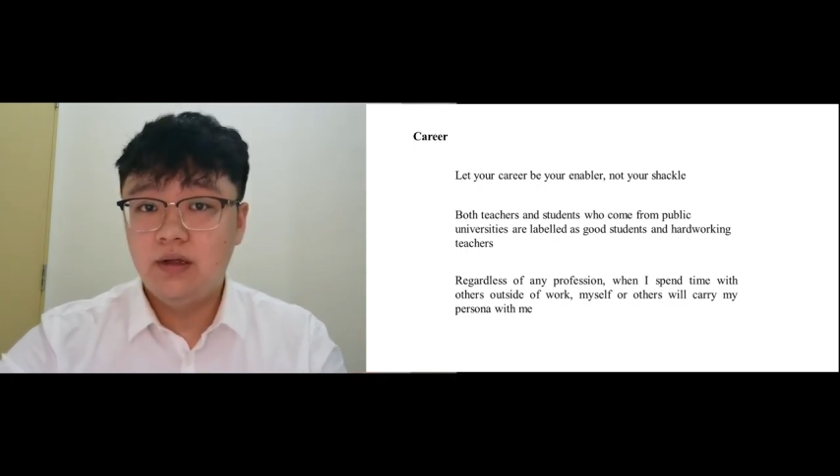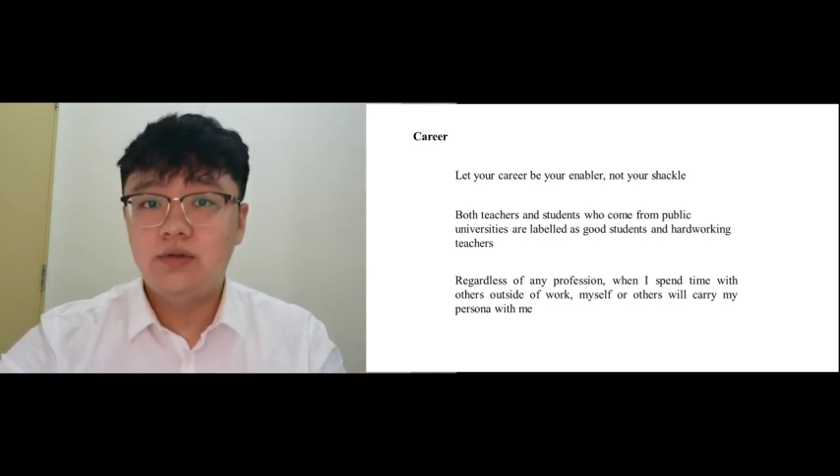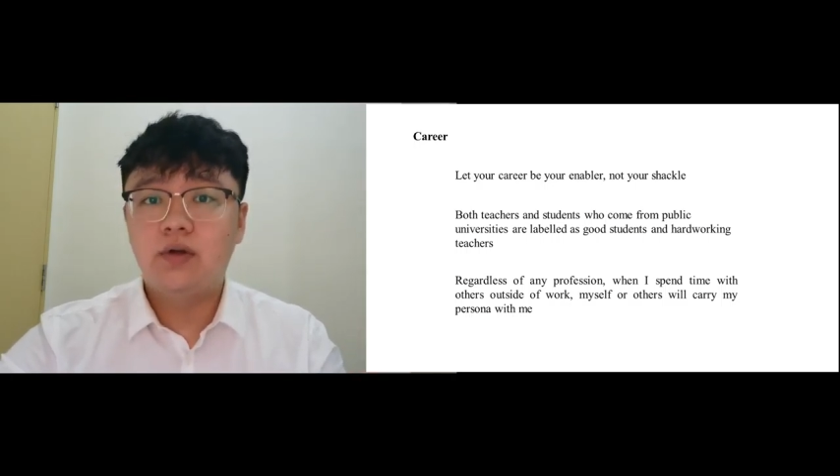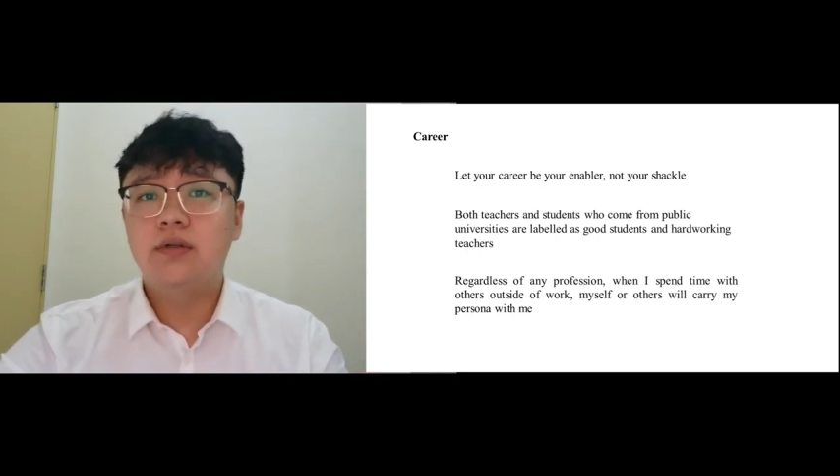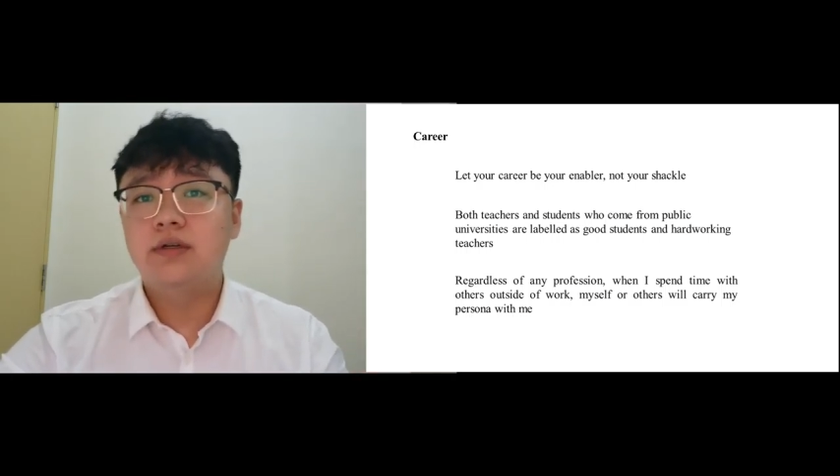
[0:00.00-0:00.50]

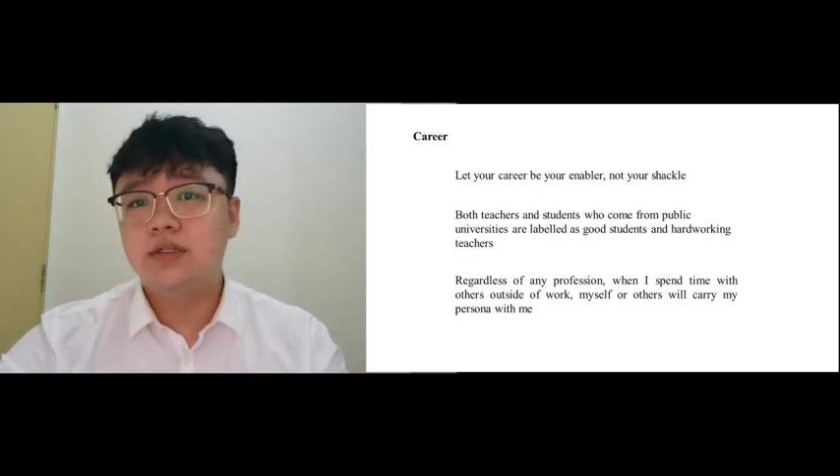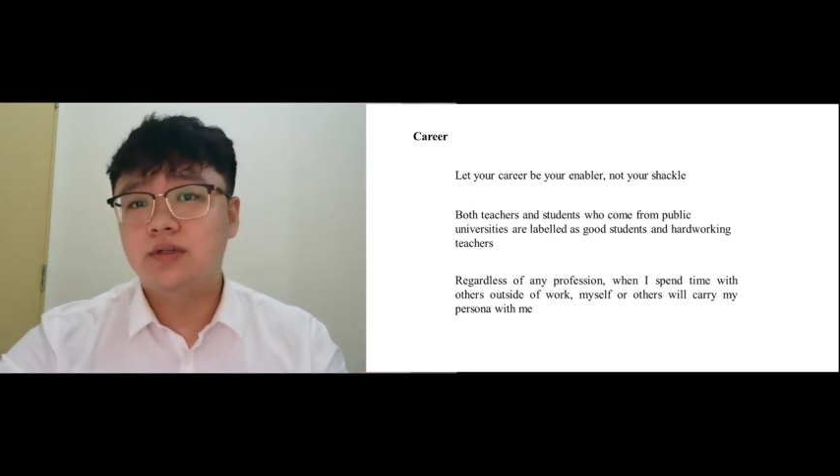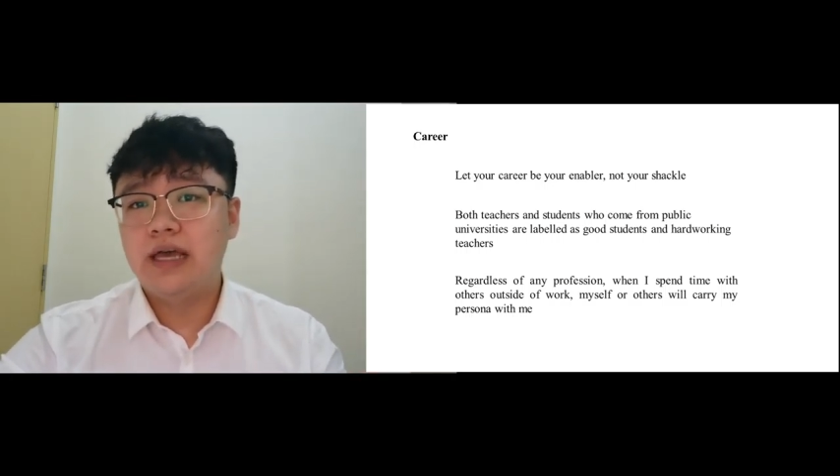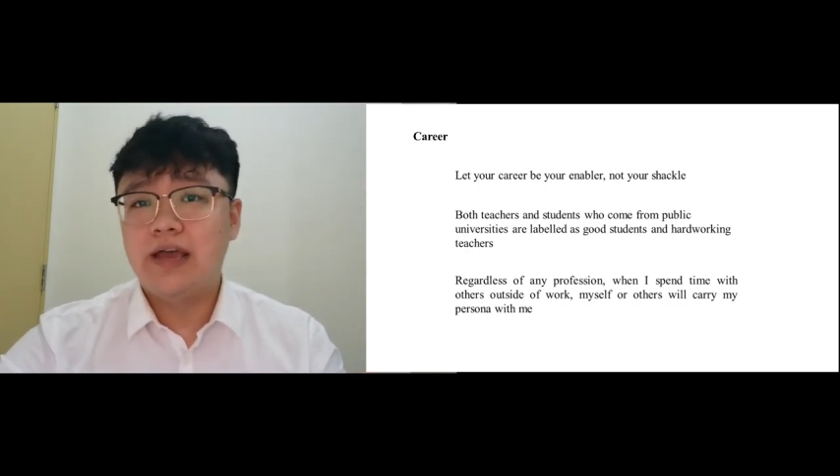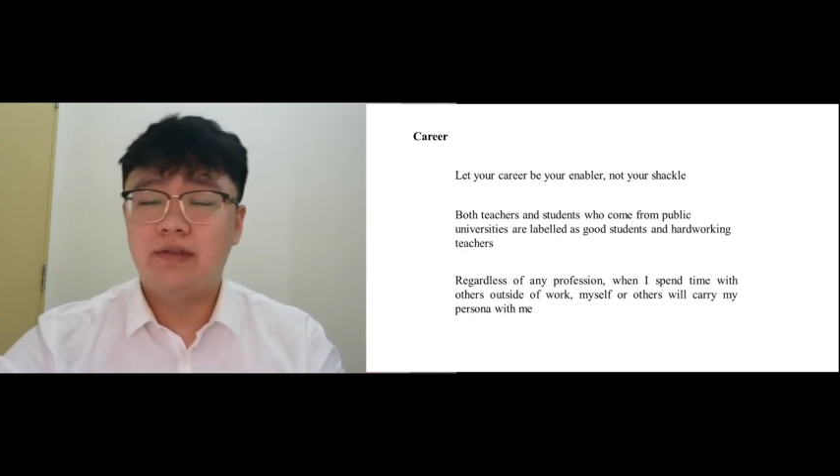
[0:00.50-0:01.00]
Doctors
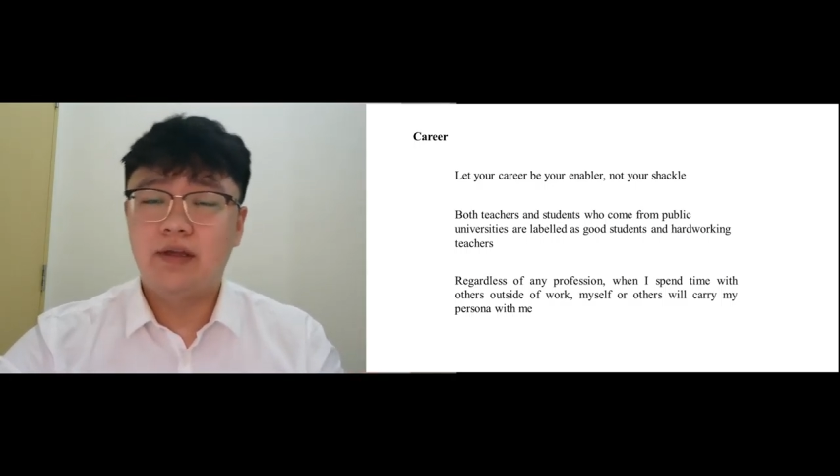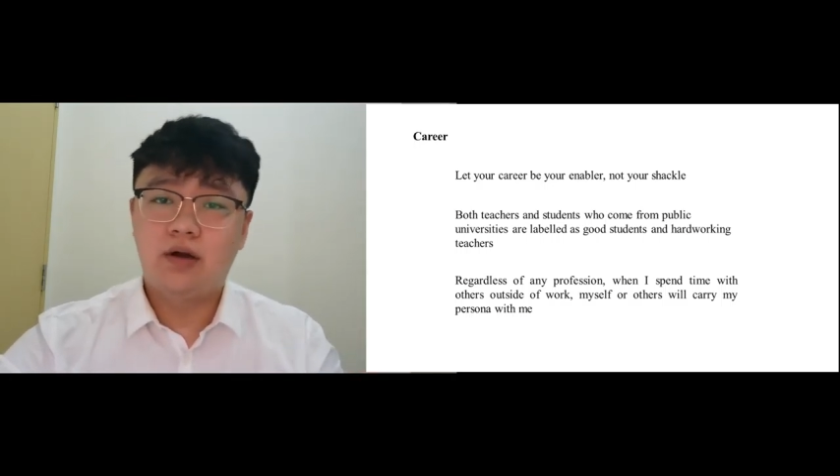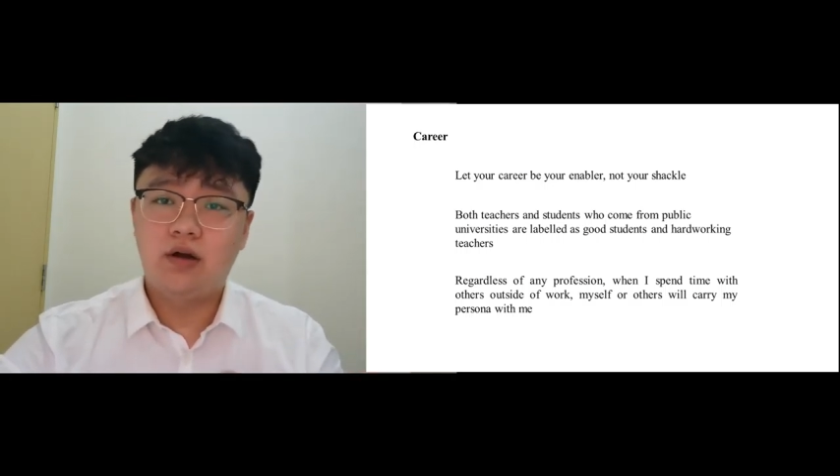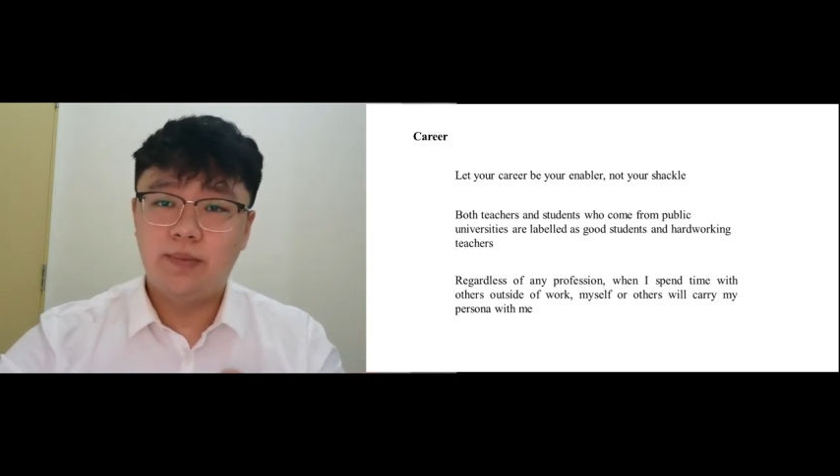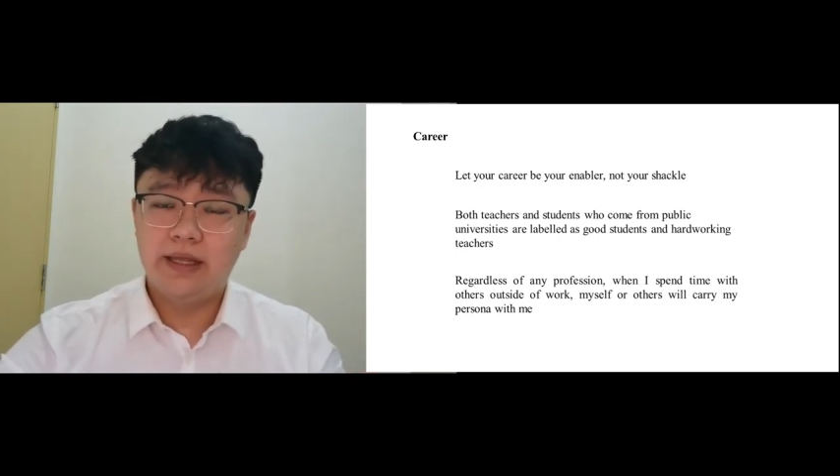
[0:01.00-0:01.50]
still have the
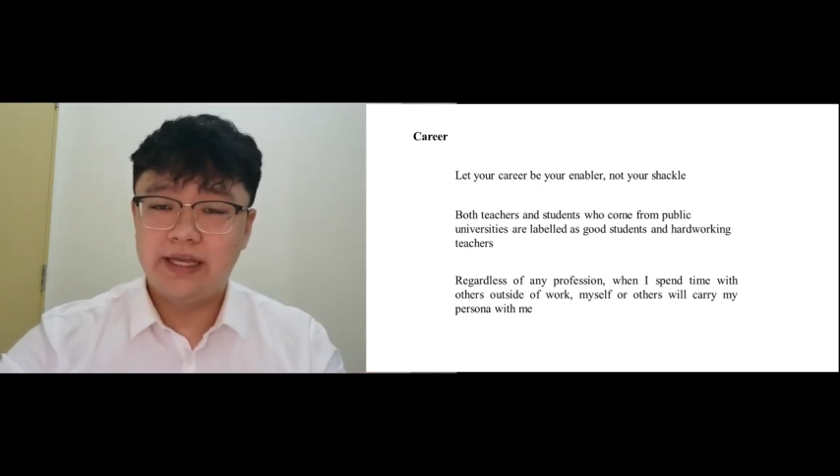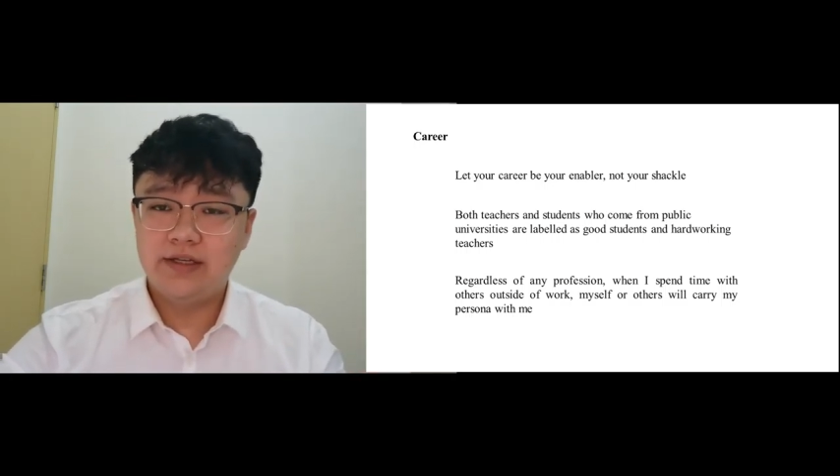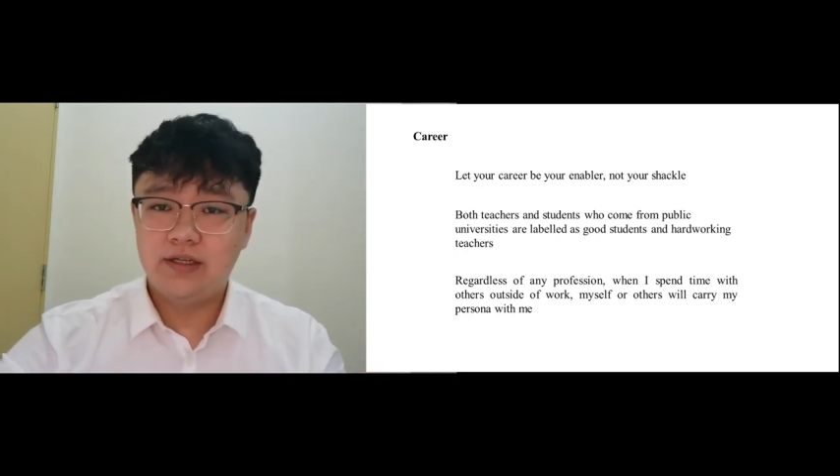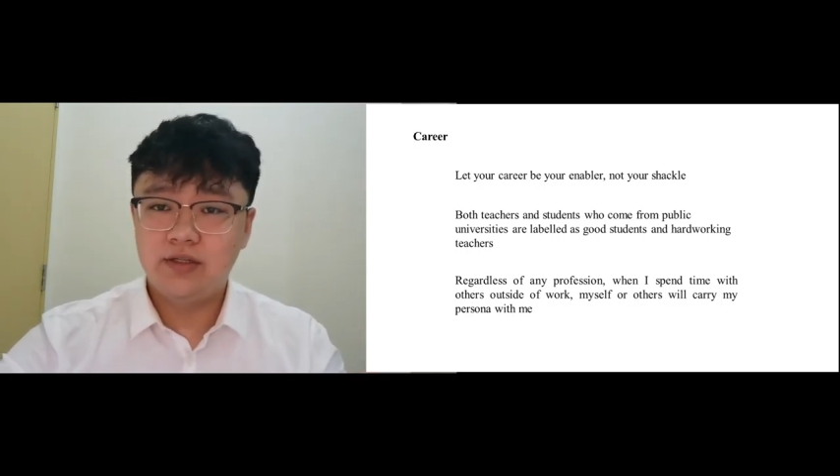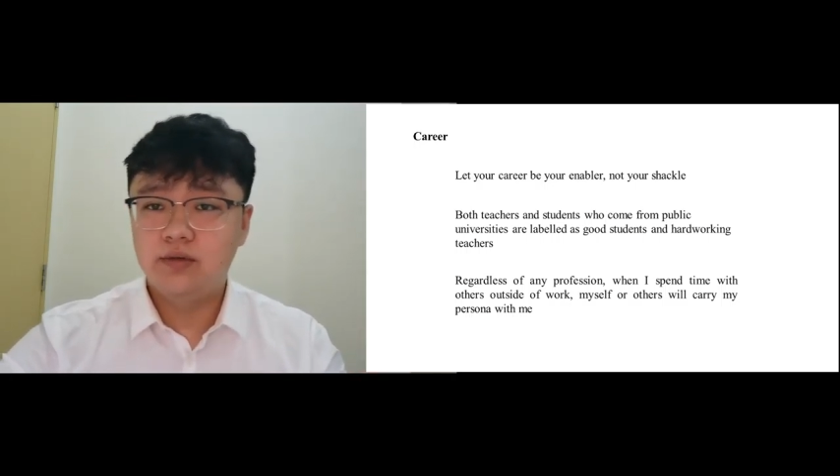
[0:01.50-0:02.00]

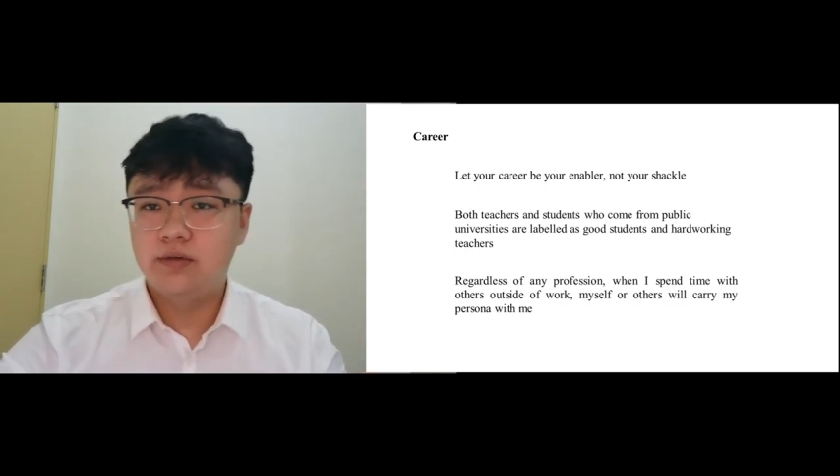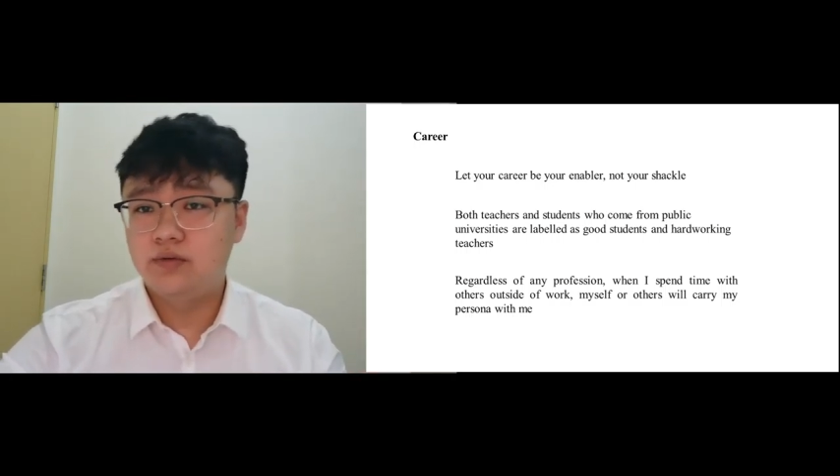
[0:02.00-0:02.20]
obligation to